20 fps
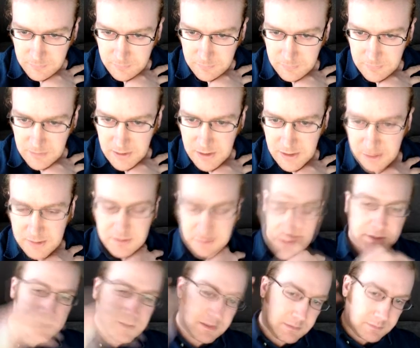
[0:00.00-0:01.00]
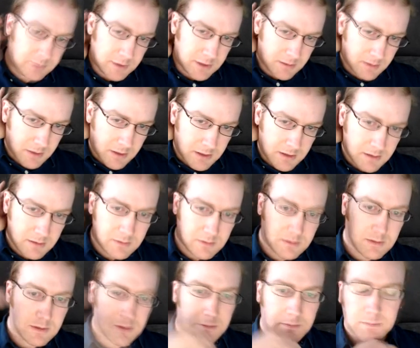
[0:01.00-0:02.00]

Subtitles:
Nah, I probably need to do that.